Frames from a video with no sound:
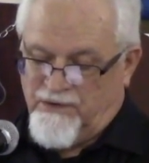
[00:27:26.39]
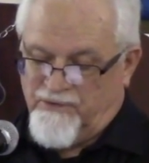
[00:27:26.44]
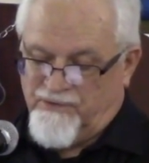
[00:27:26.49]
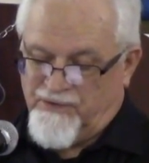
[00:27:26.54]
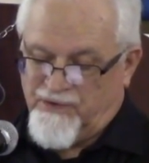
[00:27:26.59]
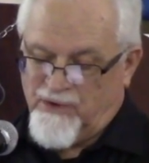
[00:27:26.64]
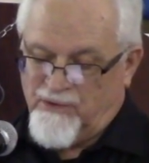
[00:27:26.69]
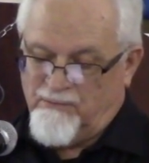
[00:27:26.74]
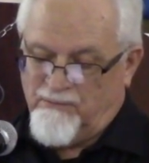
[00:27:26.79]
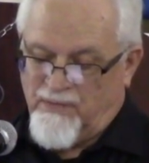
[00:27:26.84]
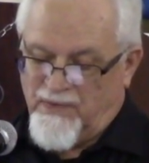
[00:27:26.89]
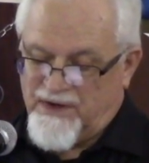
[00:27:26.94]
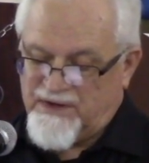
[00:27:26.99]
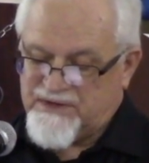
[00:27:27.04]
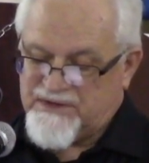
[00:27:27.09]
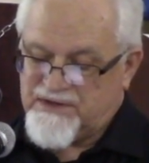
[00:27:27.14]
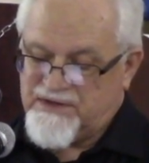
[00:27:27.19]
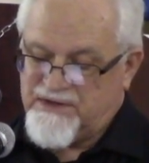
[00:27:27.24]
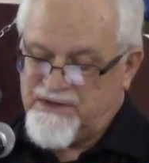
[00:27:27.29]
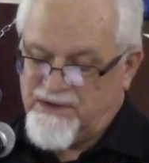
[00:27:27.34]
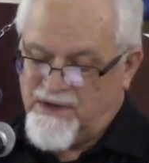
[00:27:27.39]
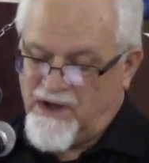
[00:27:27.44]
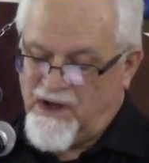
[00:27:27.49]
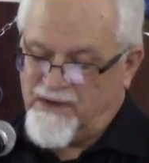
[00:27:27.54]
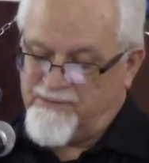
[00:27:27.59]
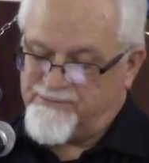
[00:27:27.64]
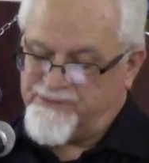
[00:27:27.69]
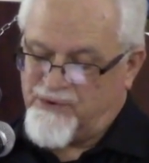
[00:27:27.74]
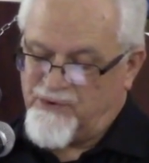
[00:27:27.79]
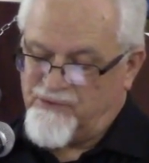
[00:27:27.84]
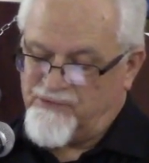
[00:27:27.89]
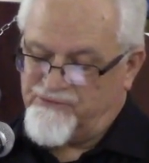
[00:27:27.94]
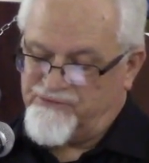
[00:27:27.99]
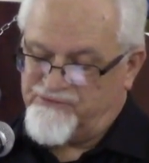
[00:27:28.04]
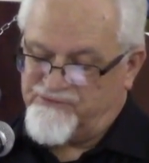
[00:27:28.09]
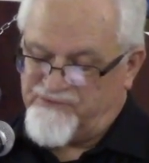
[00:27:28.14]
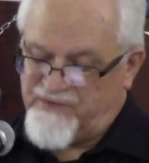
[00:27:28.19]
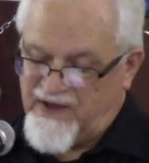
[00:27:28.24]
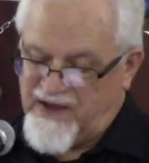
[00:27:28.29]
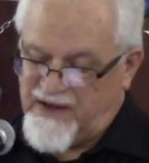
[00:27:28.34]
for you must not
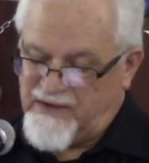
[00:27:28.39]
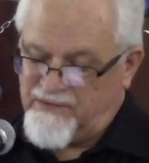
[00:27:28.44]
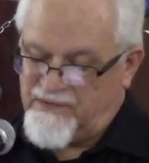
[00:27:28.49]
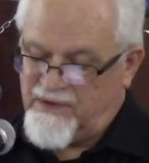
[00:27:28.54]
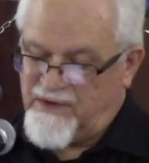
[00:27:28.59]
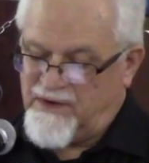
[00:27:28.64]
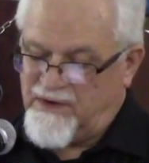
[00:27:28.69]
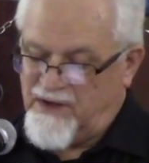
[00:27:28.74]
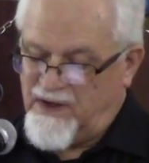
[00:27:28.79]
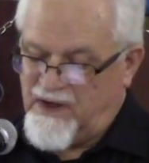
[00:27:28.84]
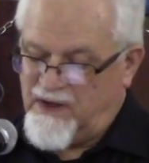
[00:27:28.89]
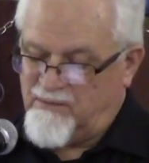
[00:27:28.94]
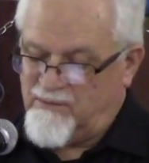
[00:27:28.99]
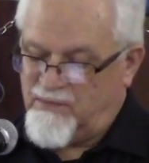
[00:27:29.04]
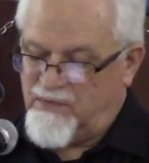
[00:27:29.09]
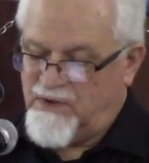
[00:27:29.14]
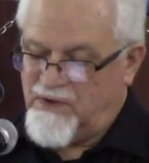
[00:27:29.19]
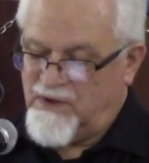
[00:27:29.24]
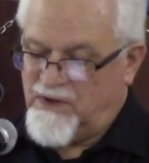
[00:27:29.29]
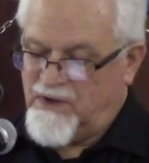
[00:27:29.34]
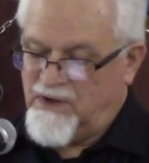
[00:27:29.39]
profane the name